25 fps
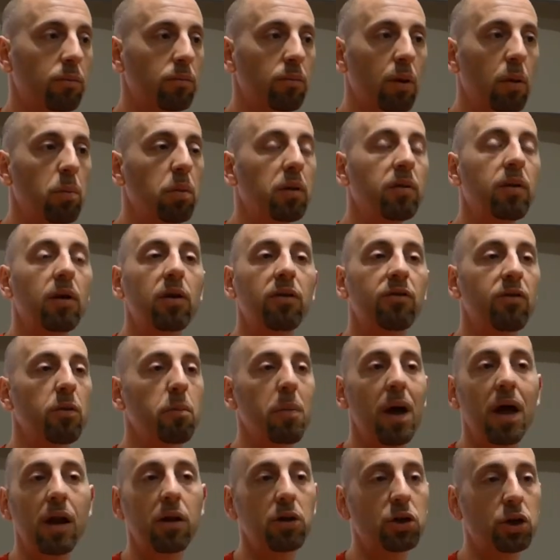maybe there's a
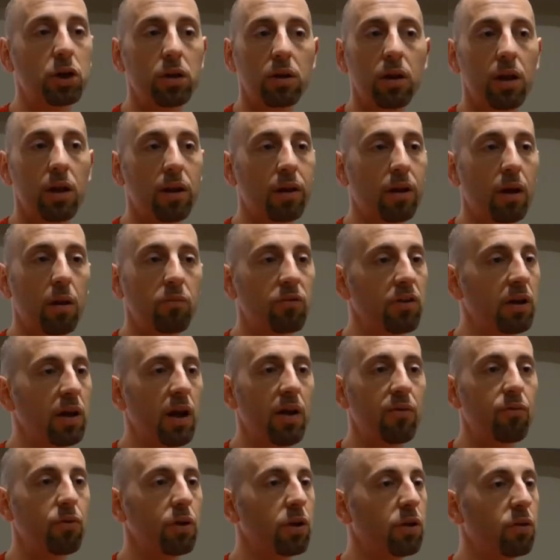manager that comes in
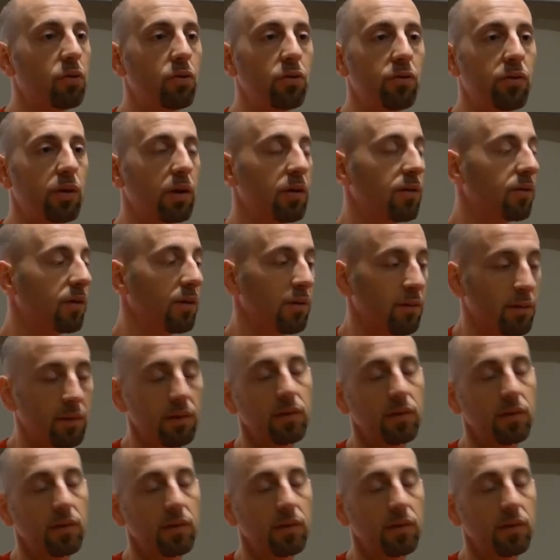every Tuesday and says,